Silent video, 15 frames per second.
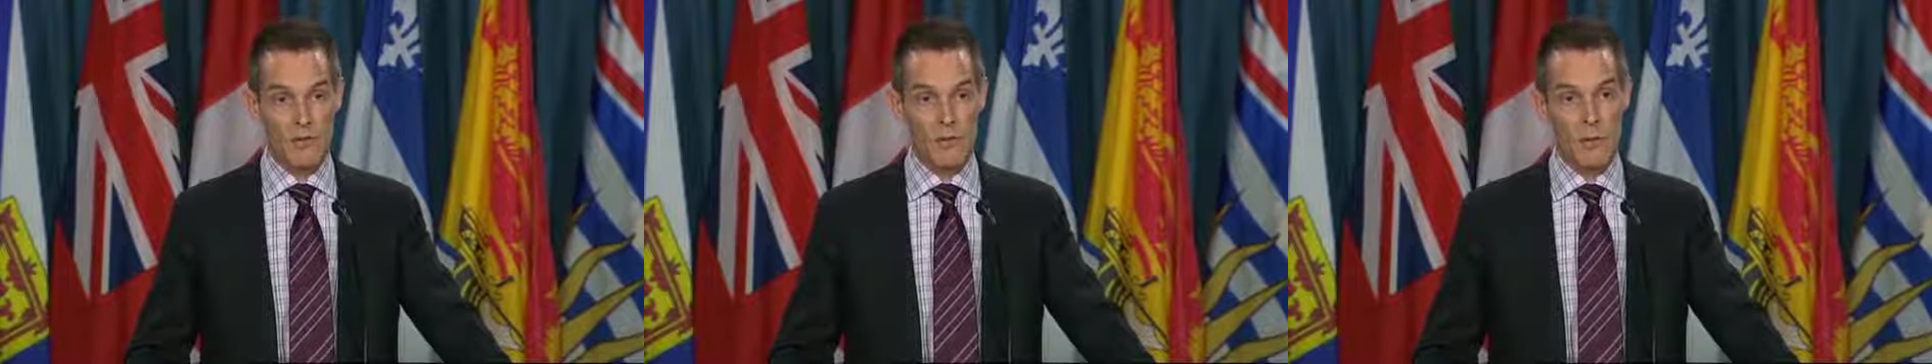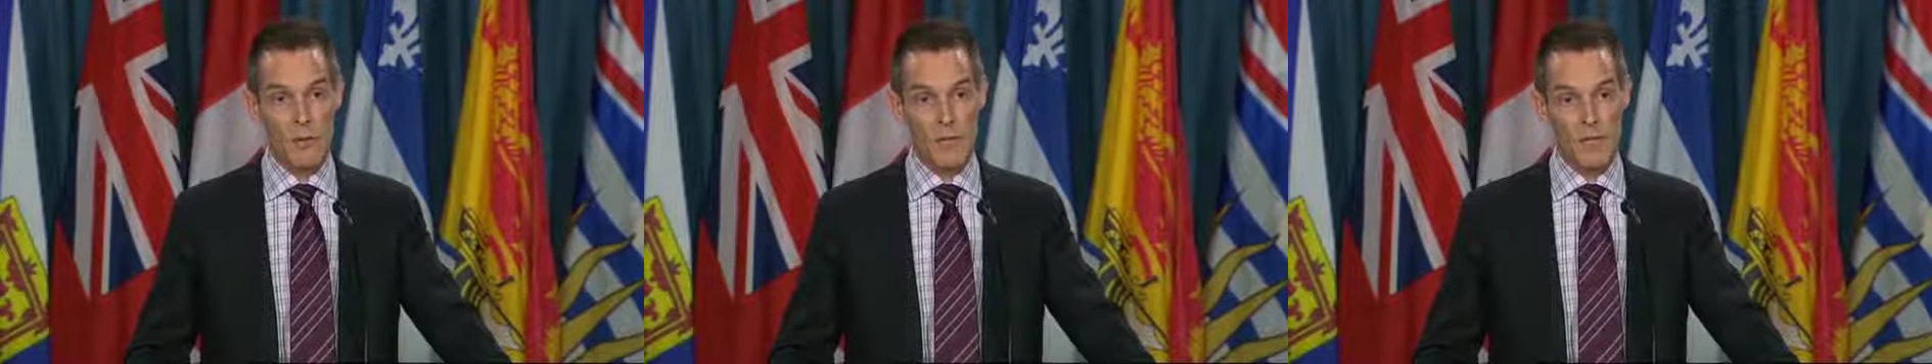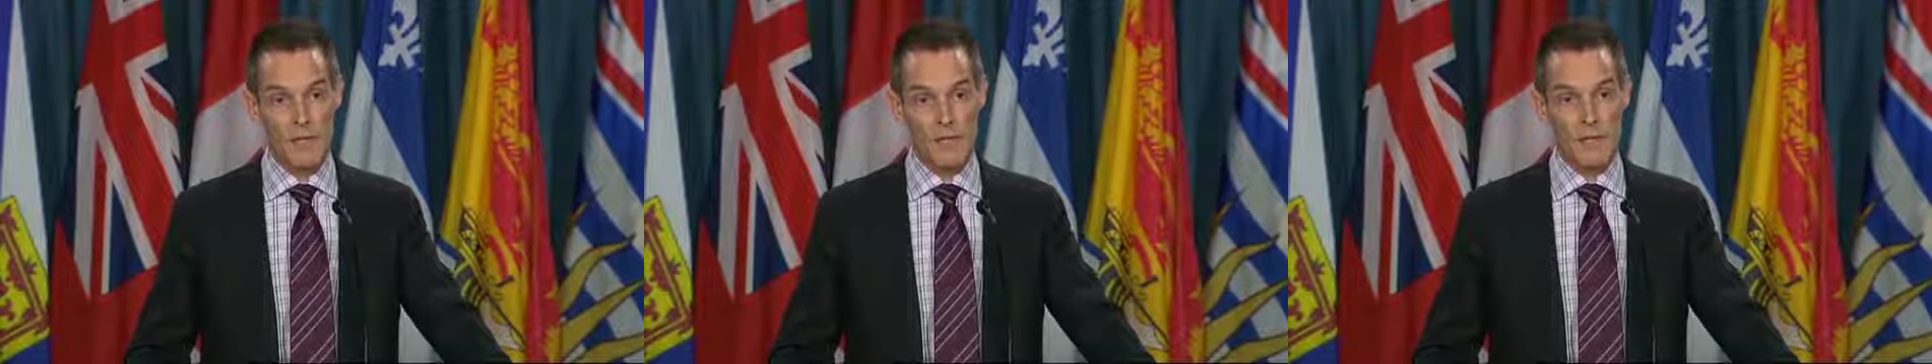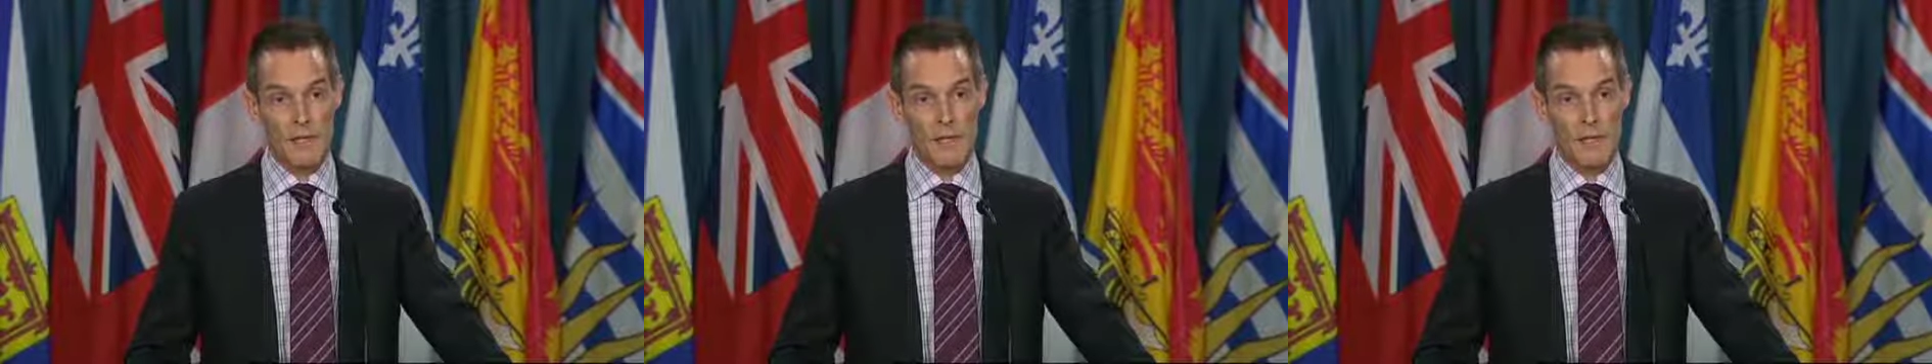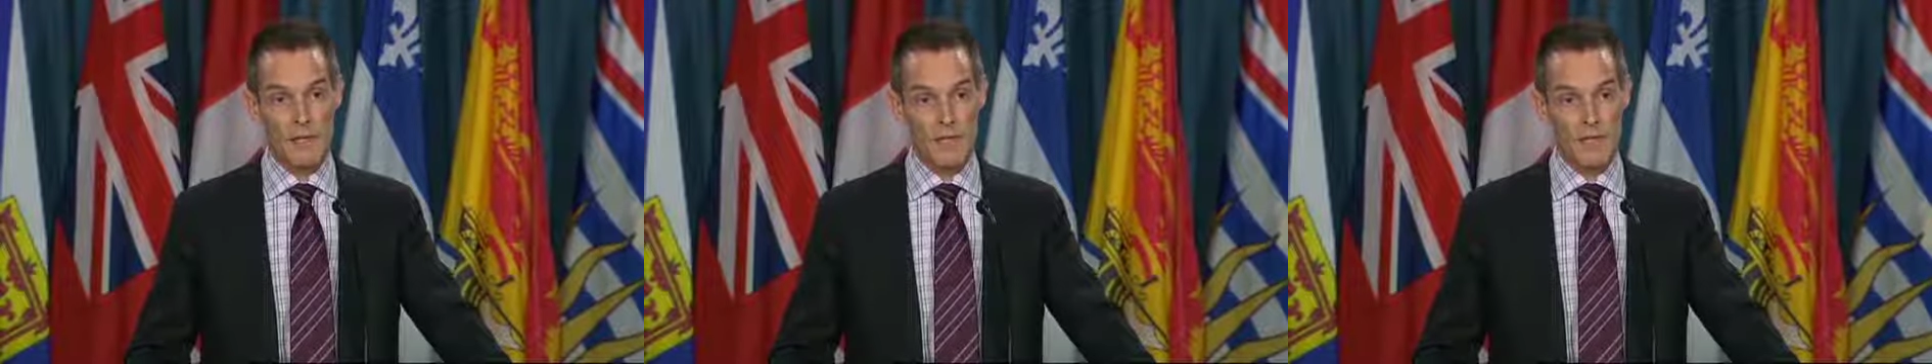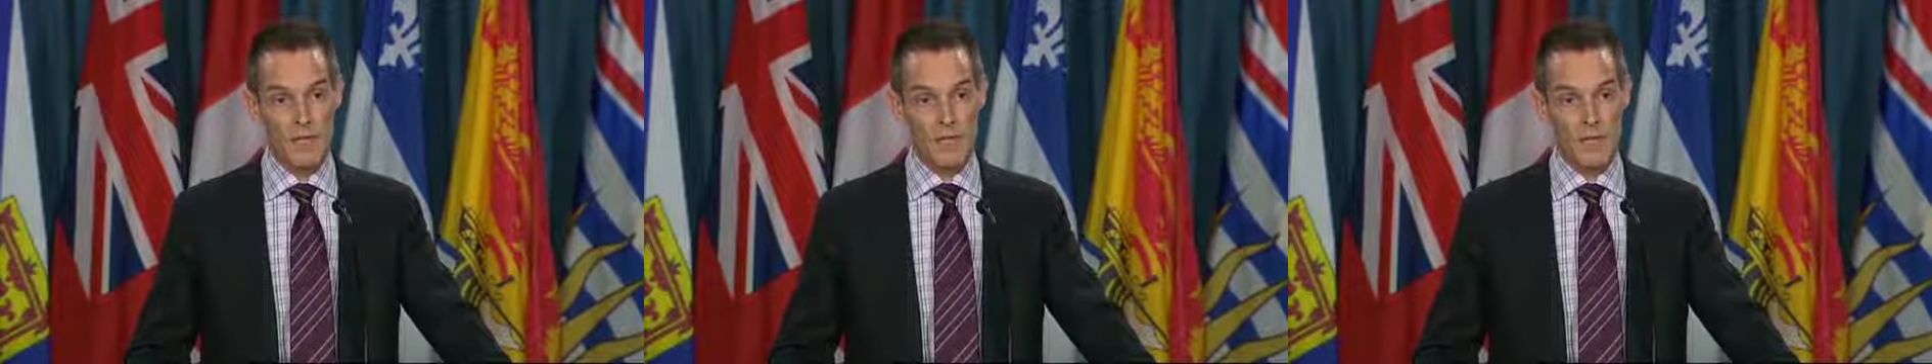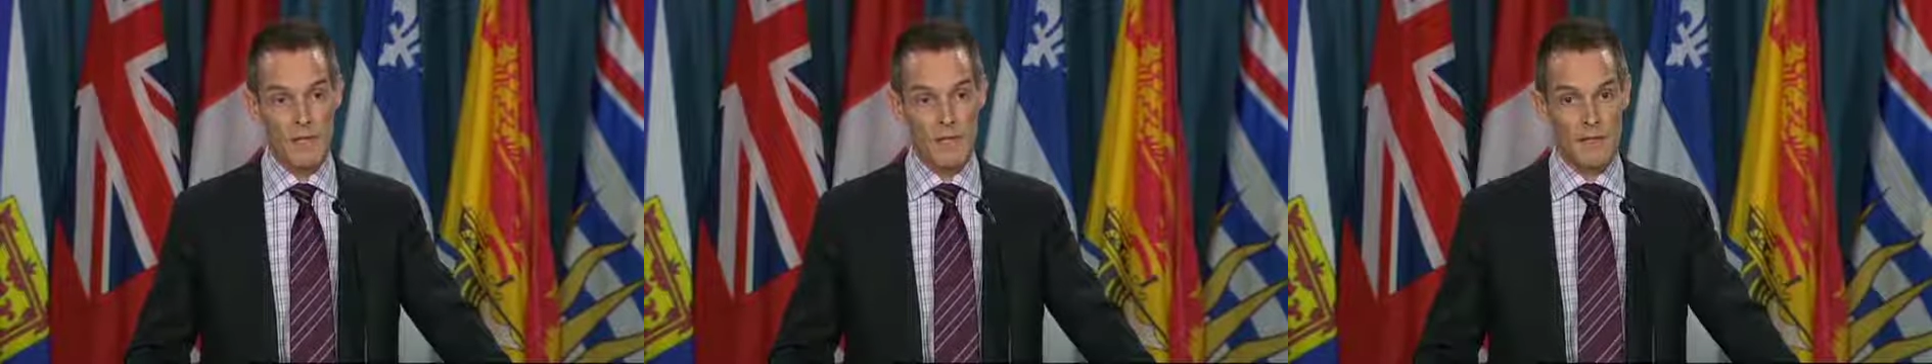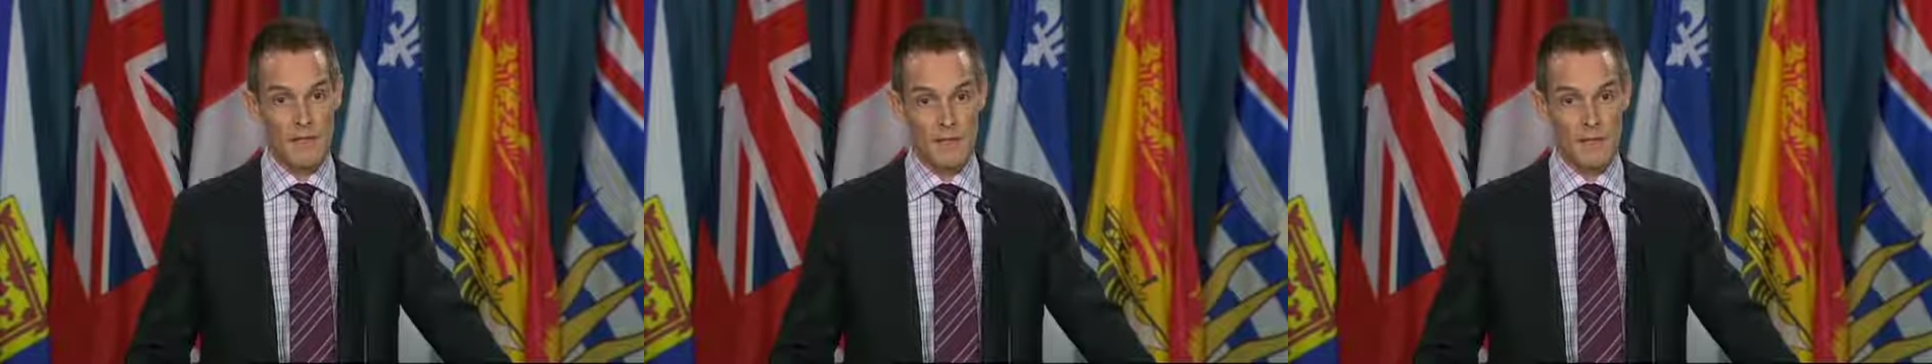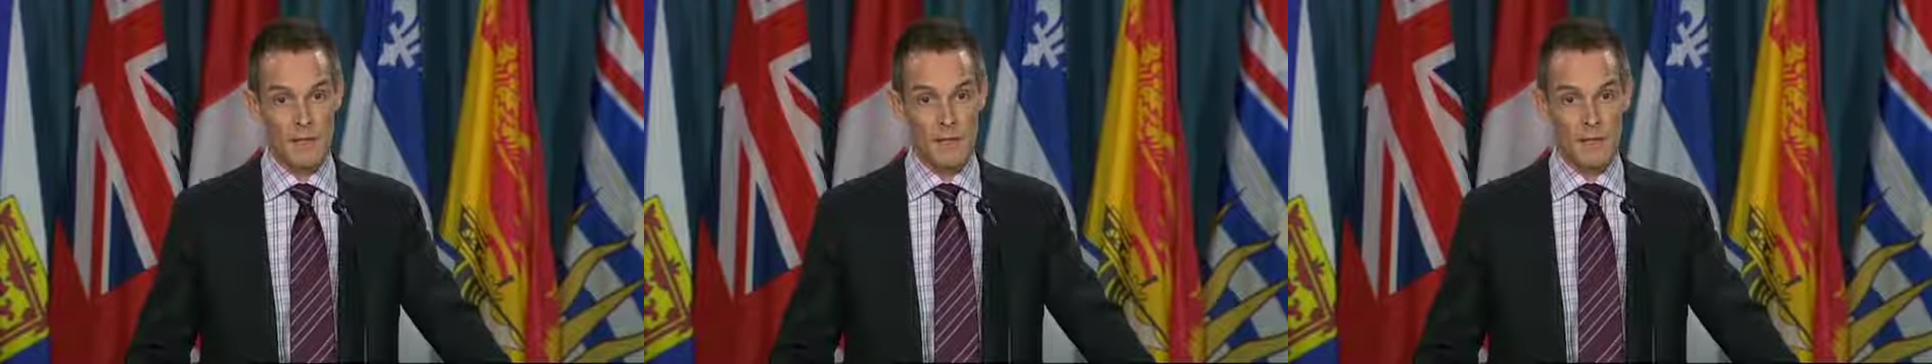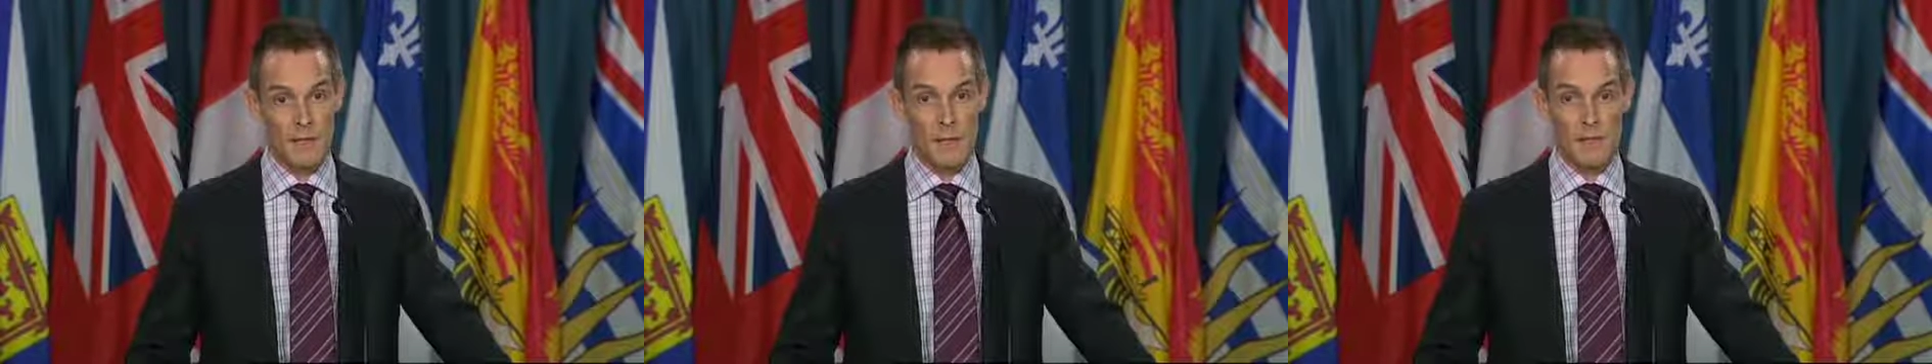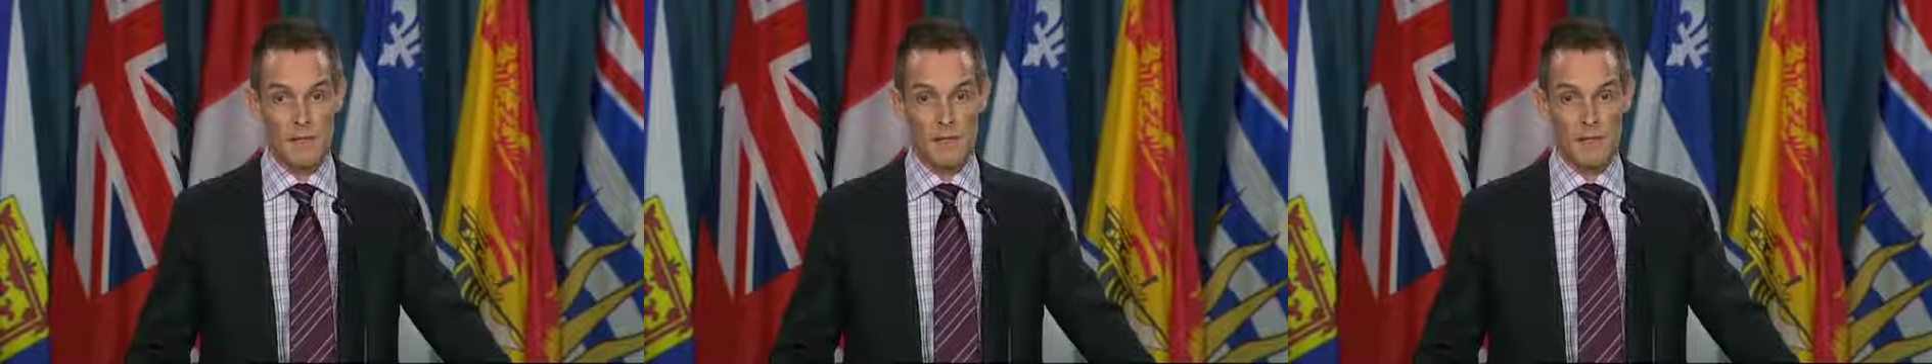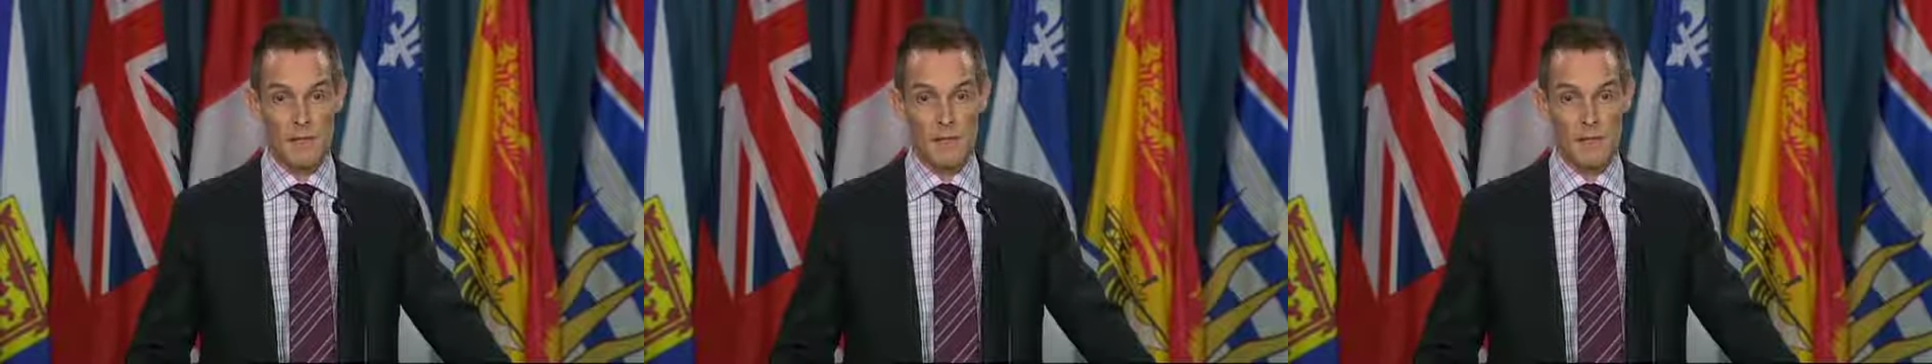so many in our society feel because